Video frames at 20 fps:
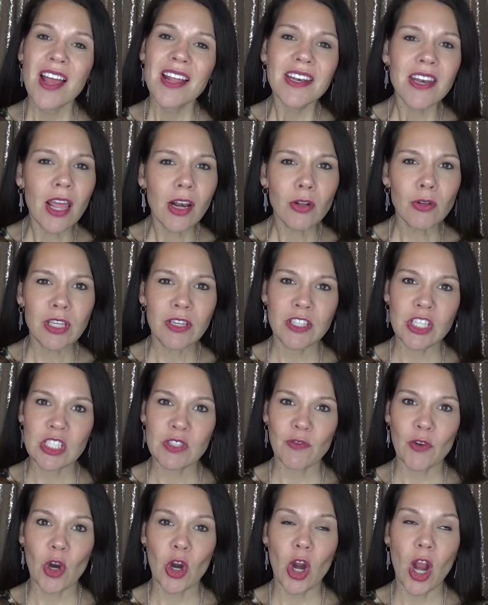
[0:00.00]
not only
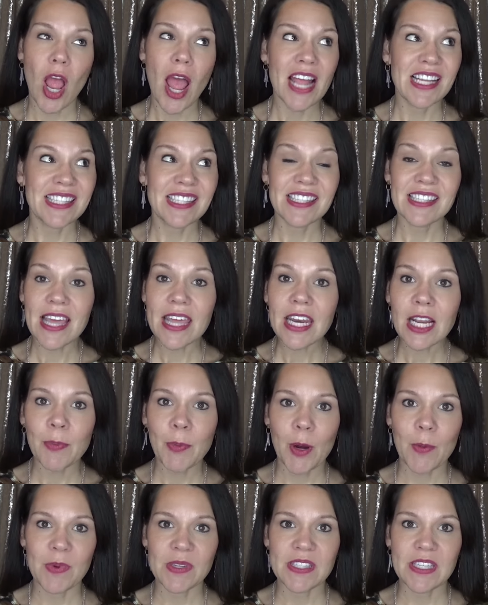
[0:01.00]
just for aesthetic
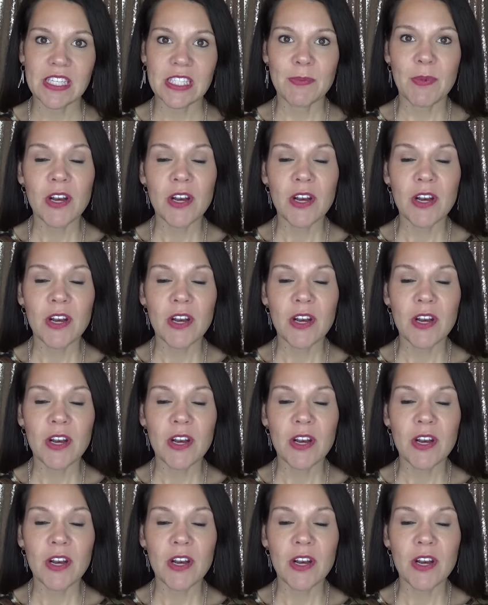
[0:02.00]
purposes,